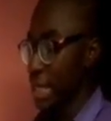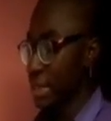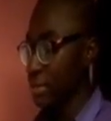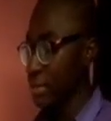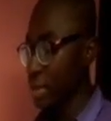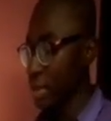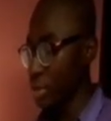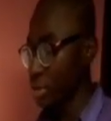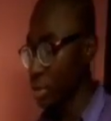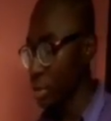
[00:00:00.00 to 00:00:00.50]

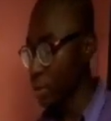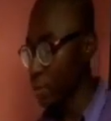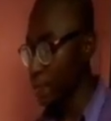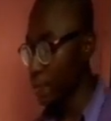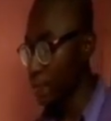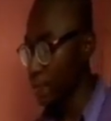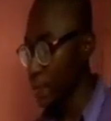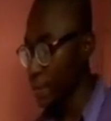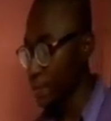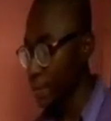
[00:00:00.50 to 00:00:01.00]
reduce
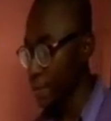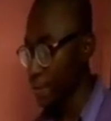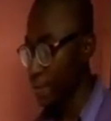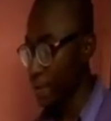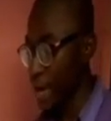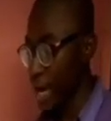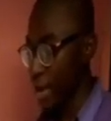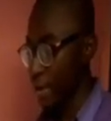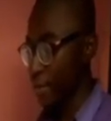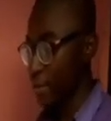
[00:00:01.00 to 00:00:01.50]

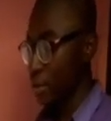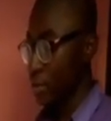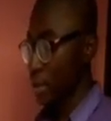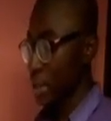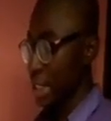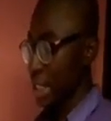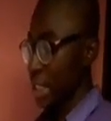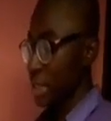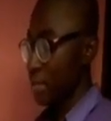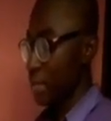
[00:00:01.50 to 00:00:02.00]
55 to
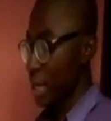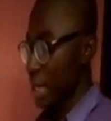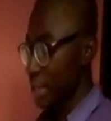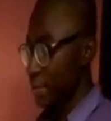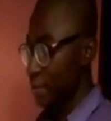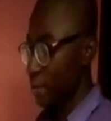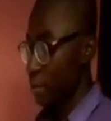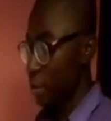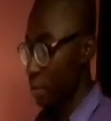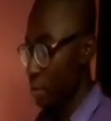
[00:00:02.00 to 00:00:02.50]
its
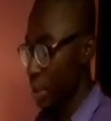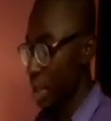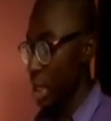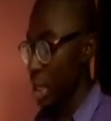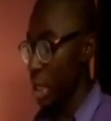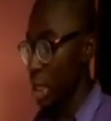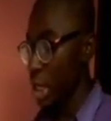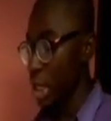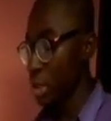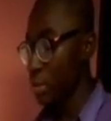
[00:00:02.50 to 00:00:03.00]
simplest form
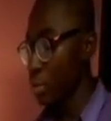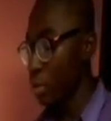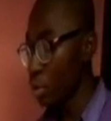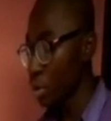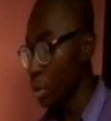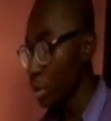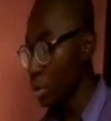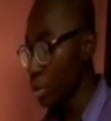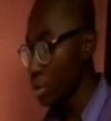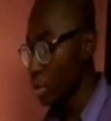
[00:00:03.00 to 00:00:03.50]
in
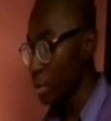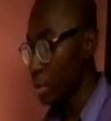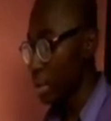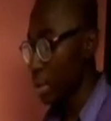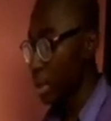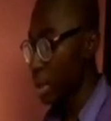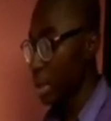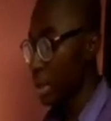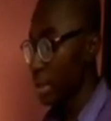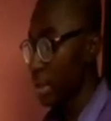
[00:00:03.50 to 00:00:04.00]
modulo
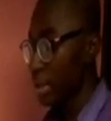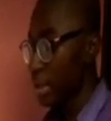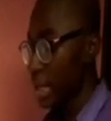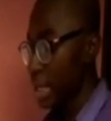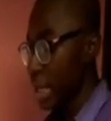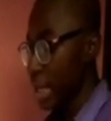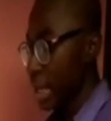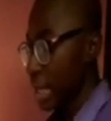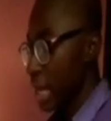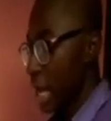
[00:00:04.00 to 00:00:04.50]

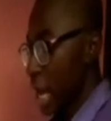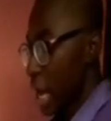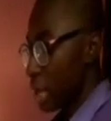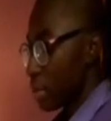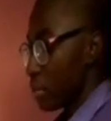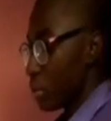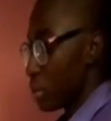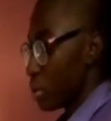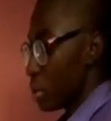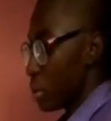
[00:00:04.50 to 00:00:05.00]
3
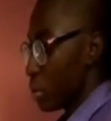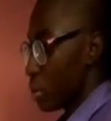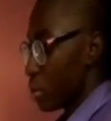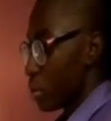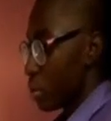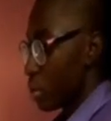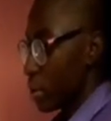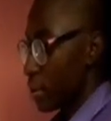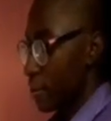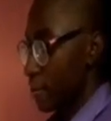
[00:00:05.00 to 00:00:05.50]
and
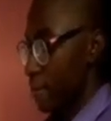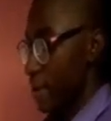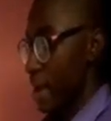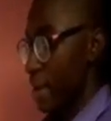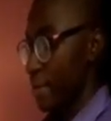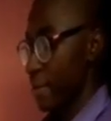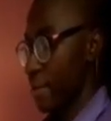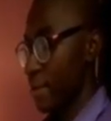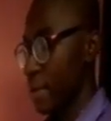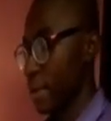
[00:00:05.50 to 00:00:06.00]
modulo
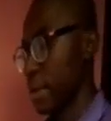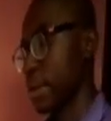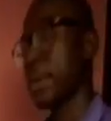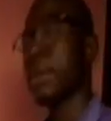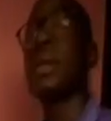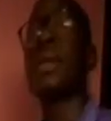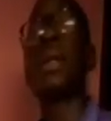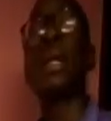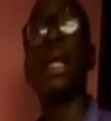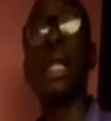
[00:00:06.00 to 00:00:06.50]
5.
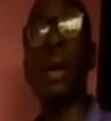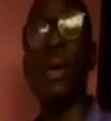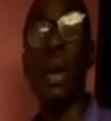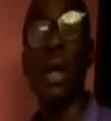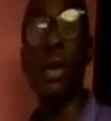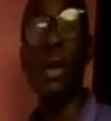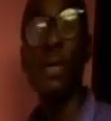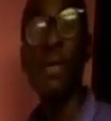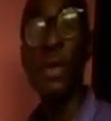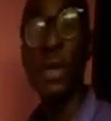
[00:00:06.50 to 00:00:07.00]
Now
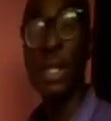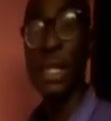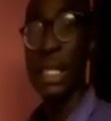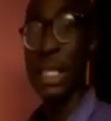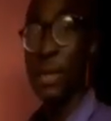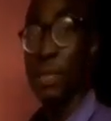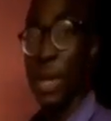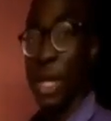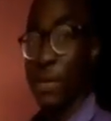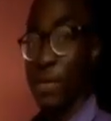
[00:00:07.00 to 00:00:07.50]
we're looking for the
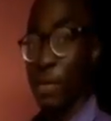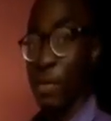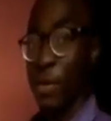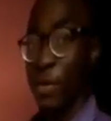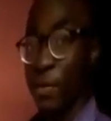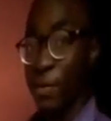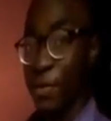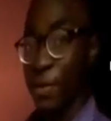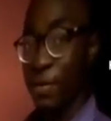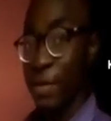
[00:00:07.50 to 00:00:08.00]
simplest form
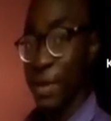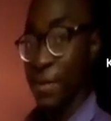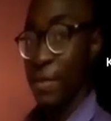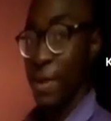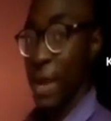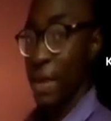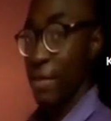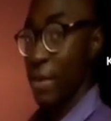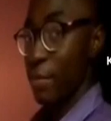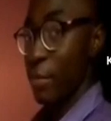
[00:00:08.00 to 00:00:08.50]
of
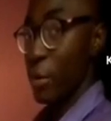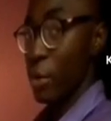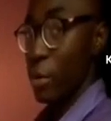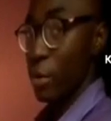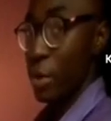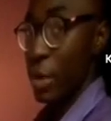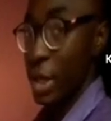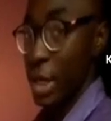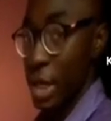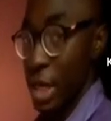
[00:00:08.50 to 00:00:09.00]
55 in
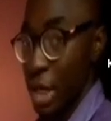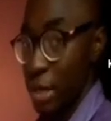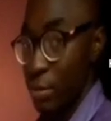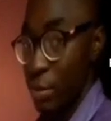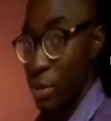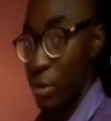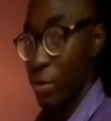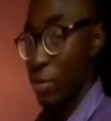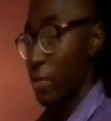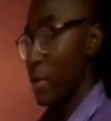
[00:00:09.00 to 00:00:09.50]
modulo 3 and
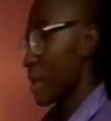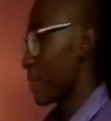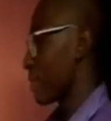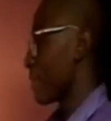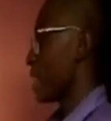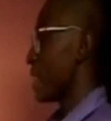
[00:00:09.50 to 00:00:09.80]
modulo 5.